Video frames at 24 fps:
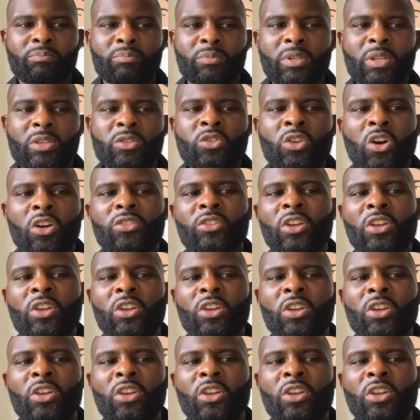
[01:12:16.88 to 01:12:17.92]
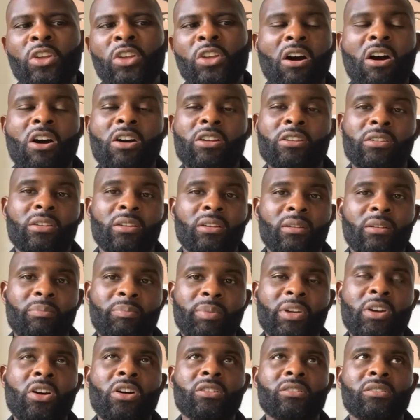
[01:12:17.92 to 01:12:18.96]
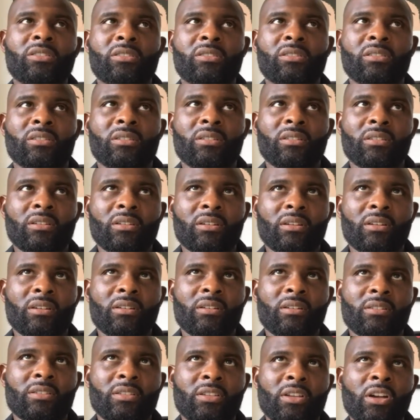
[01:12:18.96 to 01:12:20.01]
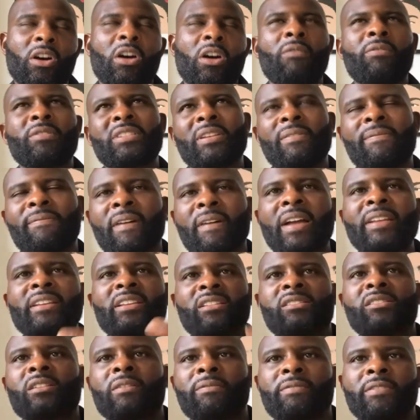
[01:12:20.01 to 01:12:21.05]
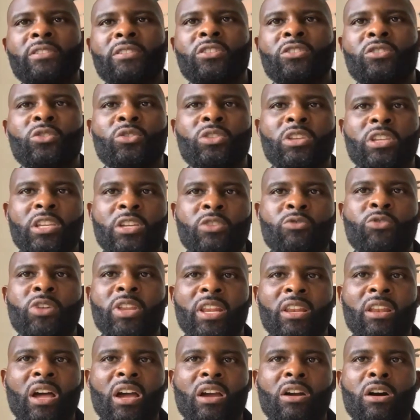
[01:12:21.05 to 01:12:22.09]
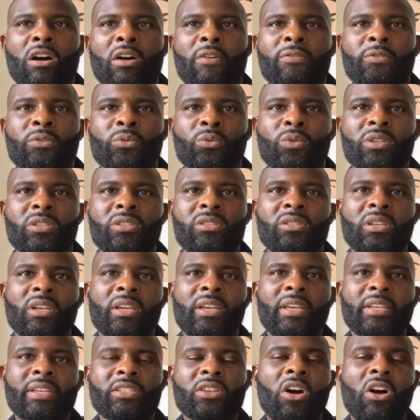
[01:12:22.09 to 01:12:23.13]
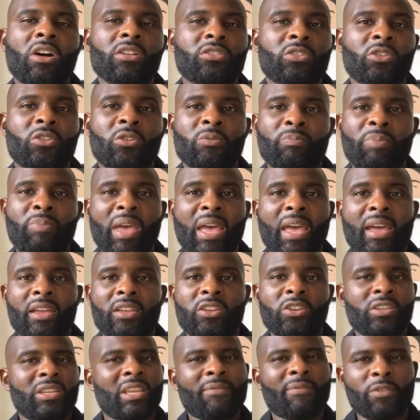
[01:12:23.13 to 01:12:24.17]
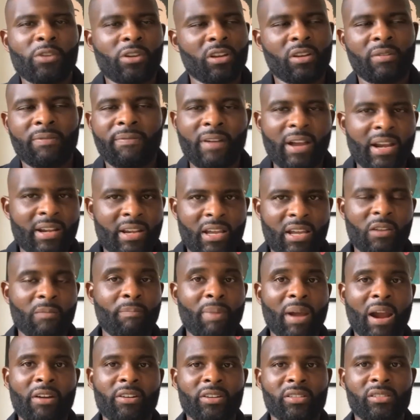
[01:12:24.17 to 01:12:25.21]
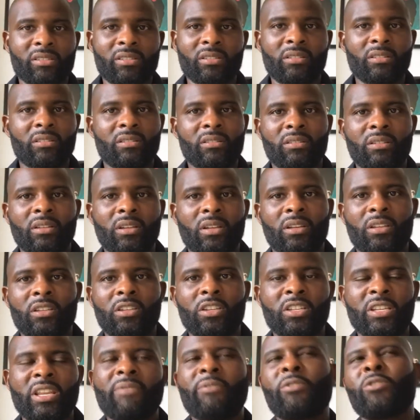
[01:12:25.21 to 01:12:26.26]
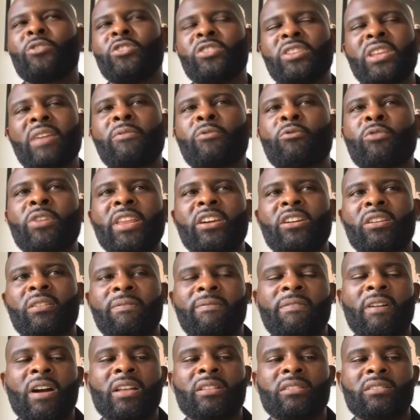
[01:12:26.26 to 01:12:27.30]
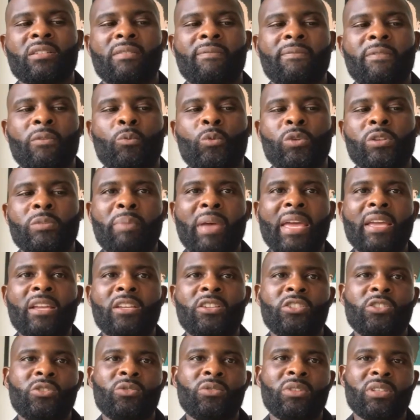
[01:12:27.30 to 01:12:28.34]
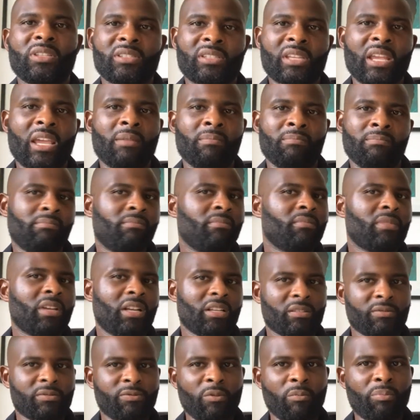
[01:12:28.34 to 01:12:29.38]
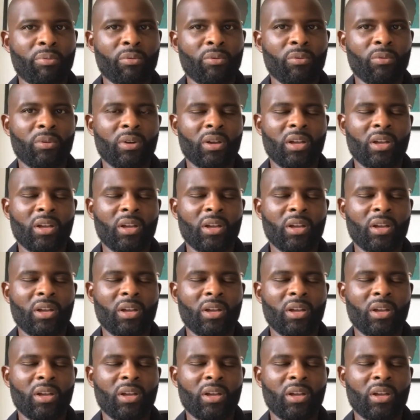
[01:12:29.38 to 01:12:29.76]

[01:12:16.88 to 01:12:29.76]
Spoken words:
Not that hard, because obviously finding something to do that you really like afterwards is hard to compare. You're never going to find that comparison. You're never really going to find something which pays you the same as football.